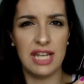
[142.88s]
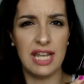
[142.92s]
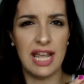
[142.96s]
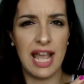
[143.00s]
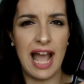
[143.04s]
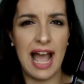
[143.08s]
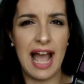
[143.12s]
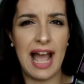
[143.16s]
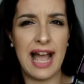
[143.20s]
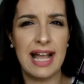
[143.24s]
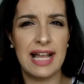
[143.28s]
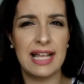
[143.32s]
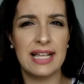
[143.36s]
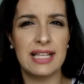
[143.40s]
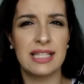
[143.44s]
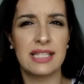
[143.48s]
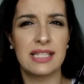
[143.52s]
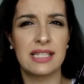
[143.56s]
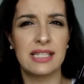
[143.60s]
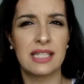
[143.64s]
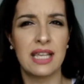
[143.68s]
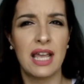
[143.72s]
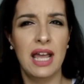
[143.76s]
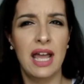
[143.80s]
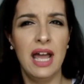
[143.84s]

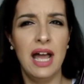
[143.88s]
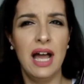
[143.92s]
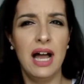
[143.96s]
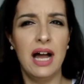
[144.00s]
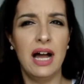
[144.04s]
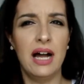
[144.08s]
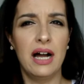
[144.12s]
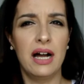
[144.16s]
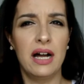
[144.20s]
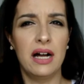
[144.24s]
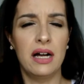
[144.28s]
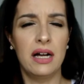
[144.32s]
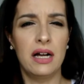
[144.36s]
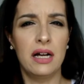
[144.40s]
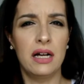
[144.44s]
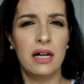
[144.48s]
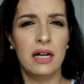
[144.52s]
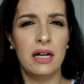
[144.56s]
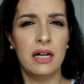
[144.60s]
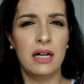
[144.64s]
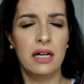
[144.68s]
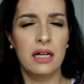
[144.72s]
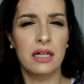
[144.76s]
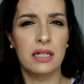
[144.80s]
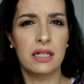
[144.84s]
has
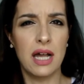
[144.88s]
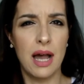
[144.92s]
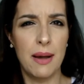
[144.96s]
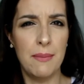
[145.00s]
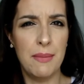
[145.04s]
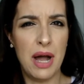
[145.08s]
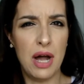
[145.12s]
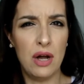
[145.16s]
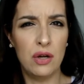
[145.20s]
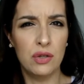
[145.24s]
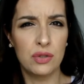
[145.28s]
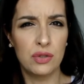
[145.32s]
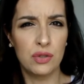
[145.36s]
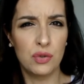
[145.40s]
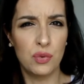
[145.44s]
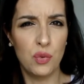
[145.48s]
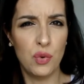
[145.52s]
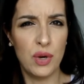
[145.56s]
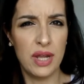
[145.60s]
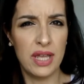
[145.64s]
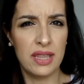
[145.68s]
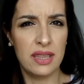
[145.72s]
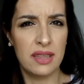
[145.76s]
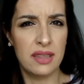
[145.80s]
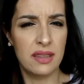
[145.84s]
come out
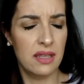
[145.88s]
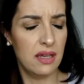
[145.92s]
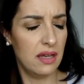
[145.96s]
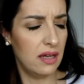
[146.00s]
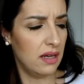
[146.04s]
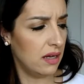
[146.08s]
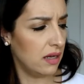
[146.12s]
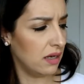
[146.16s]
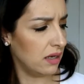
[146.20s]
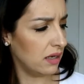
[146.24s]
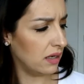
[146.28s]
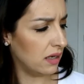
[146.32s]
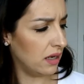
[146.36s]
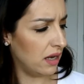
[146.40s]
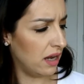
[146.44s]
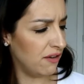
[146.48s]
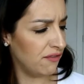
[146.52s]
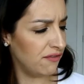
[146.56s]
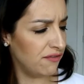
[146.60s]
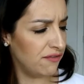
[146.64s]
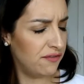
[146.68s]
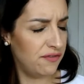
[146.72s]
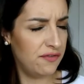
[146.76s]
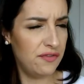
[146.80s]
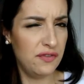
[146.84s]
with a
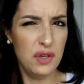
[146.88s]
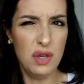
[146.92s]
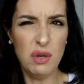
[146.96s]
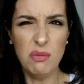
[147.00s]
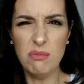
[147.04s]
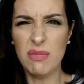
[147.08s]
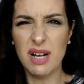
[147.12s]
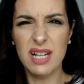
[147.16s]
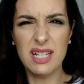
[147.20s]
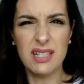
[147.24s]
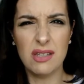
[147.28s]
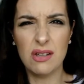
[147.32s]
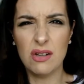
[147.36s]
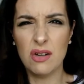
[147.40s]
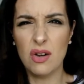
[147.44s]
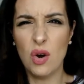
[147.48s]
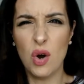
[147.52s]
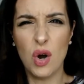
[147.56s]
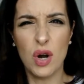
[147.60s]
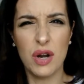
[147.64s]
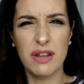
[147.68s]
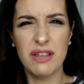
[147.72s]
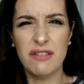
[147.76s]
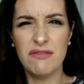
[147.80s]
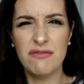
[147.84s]
few months ago,
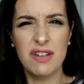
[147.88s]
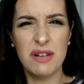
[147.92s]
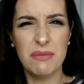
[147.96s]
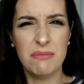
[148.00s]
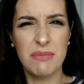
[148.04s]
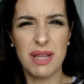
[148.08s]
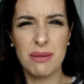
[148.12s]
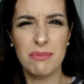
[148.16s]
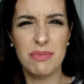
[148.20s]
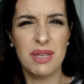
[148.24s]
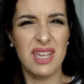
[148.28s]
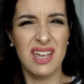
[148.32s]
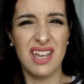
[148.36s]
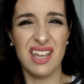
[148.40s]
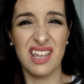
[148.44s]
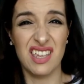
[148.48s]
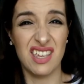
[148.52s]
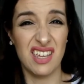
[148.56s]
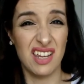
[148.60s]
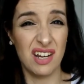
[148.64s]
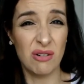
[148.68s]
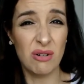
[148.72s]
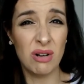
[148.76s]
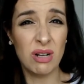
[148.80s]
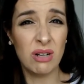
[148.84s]
or even maybe a
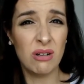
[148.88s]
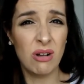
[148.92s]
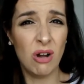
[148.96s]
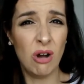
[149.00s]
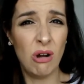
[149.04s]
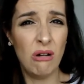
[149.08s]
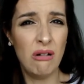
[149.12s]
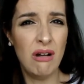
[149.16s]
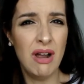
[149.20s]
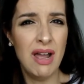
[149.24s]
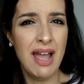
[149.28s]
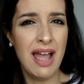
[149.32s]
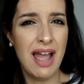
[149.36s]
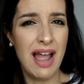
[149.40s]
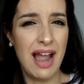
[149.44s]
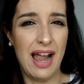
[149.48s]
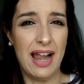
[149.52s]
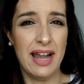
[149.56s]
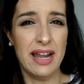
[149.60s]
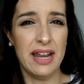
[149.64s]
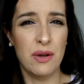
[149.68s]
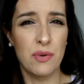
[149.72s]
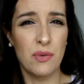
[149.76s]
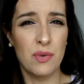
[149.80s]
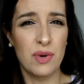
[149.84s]
year ago,
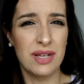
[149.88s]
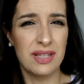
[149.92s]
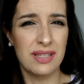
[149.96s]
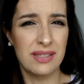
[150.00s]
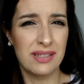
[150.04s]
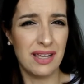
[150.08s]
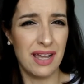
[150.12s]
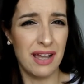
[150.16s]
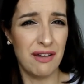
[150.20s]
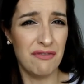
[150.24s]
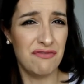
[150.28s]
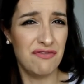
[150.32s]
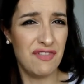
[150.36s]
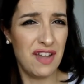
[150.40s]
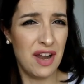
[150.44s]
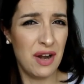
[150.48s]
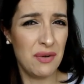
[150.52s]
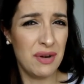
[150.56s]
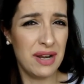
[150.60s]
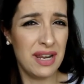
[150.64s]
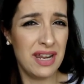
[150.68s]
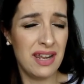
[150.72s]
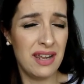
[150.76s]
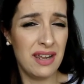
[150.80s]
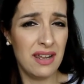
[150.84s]
and it was a
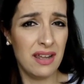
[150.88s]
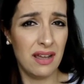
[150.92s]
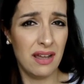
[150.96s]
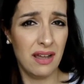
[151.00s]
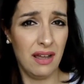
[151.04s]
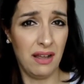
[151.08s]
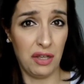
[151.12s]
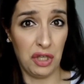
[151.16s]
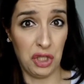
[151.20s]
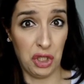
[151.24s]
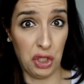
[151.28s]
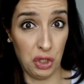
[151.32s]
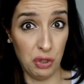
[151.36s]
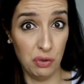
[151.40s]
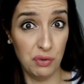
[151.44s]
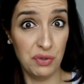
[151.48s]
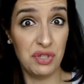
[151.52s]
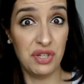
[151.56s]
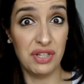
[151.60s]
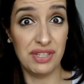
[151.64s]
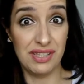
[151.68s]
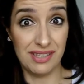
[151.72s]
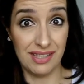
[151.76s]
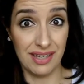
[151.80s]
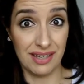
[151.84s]
very huge
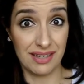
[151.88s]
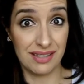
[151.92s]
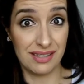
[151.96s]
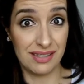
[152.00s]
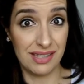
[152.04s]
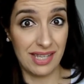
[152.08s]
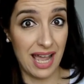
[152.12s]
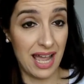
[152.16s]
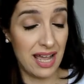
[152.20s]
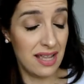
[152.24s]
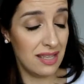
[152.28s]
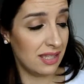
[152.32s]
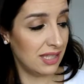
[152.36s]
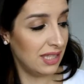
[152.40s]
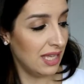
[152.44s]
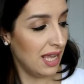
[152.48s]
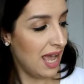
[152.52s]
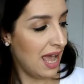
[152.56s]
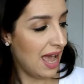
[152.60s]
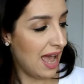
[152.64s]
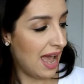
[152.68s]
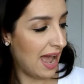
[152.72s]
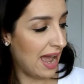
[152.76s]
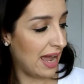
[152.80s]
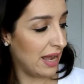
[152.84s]
success.
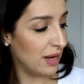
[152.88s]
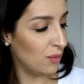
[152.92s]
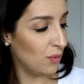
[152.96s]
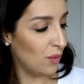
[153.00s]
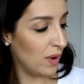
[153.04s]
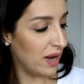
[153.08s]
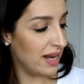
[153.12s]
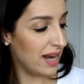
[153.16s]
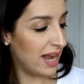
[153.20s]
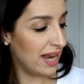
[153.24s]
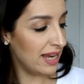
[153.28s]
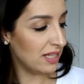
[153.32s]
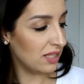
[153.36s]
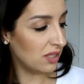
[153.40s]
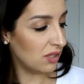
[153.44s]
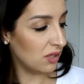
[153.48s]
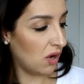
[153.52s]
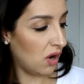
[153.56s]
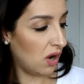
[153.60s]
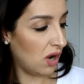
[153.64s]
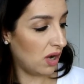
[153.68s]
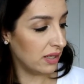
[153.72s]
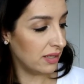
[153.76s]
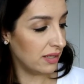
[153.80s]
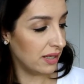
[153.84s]
And when I
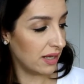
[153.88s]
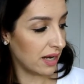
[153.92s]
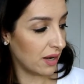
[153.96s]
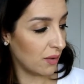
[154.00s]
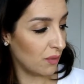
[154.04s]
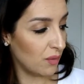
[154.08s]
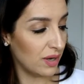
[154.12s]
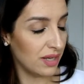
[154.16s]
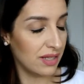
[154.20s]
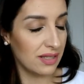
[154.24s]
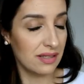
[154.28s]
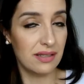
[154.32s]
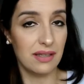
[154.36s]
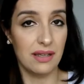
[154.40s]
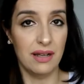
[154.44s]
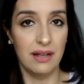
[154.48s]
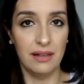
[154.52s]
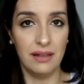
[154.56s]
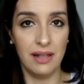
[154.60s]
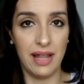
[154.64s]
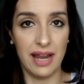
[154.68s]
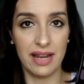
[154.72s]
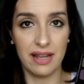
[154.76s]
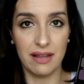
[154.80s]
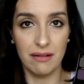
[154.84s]
saw that it was
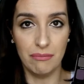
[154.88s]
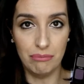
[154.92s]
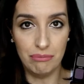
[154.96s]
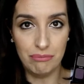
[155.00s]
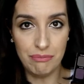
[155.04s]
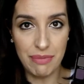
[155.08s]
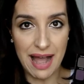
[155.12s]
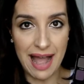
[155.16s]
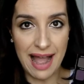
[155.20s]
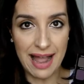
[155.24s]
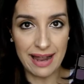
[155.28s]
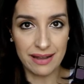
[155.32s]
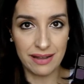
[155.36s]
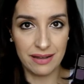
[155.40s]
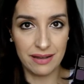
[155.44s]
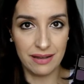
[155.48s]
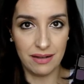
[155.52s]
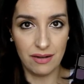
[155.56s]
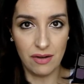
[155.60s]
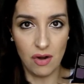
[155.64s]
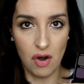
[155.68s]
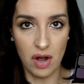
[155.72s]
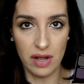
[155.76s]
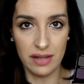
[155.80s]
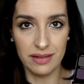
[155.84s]
like back
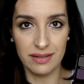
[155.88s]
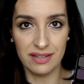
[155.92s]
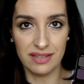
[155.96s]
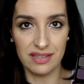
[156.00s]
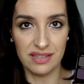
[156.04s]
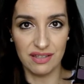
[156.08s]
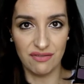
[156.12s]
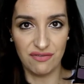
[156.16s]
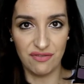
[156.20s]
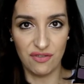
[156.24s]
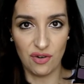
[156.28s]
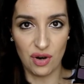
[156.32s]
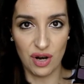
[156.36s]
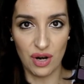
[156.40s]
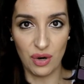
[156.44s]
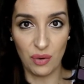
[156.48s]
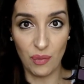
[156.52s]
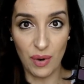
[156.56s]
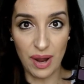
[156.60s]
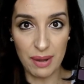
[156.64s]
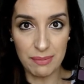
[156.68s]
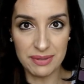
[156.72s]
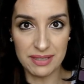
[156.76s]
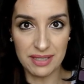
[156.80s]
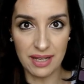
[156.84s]
on the Sephora
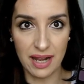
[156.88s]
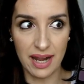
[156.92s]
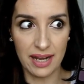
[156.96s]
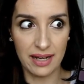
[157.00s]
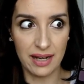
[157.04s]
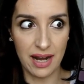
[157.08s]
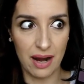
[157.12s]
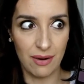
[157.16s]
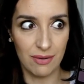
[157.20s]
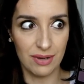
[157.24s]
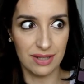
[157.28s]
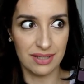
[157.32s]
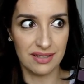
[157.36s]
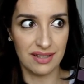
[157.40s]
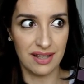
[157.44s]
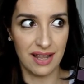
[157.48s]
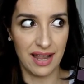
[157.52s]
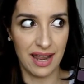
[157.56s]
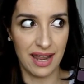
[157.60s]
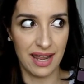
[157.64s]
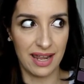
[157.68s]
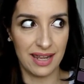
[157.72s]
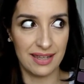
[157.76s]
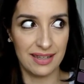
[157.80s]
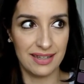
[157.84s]
website, I was
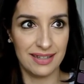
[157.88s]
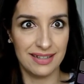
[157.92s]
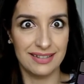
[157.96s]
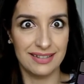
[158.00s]
like,